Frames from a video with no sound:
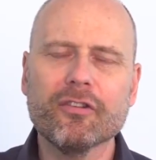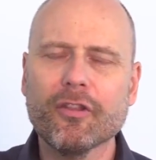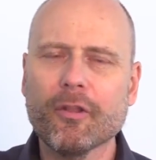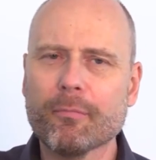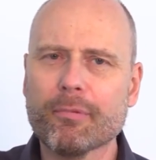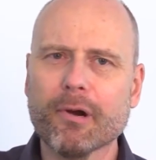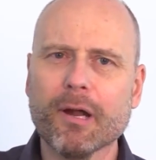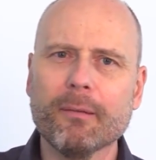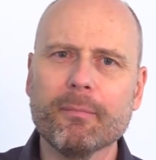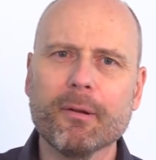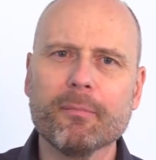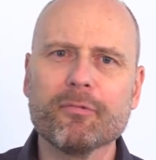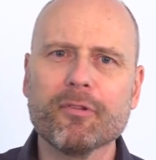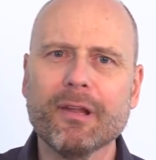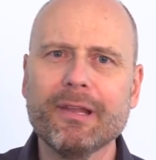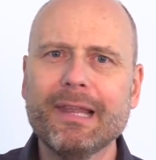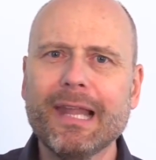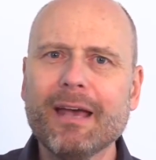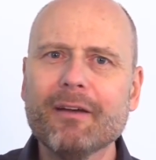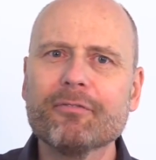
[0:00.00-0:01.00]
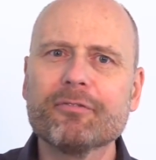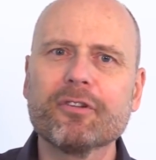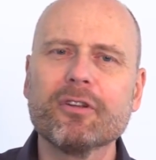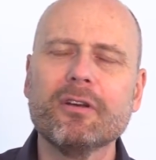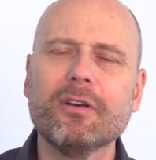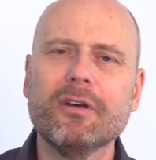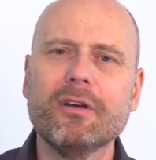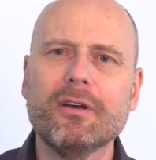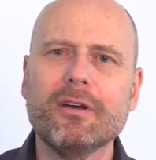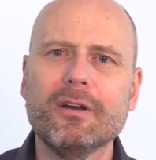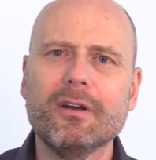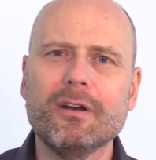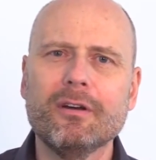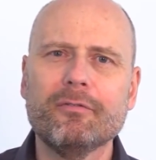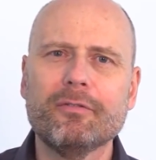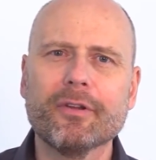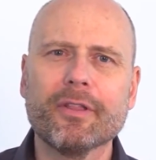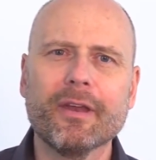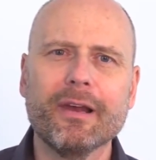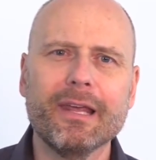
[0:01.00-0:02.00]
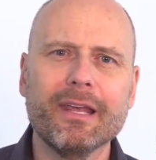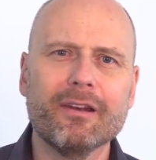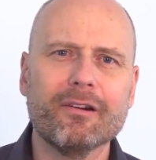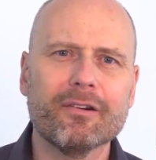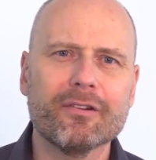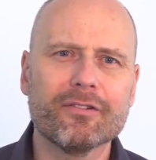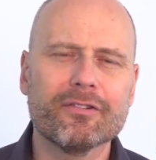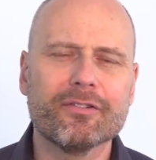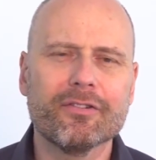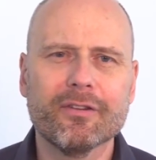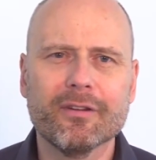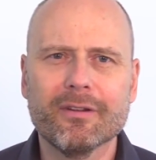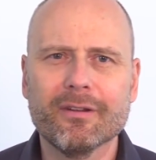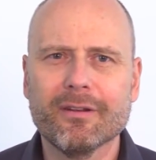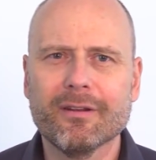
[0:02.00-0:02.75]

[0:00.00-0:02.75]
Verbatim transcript: and the problems are left for the leaders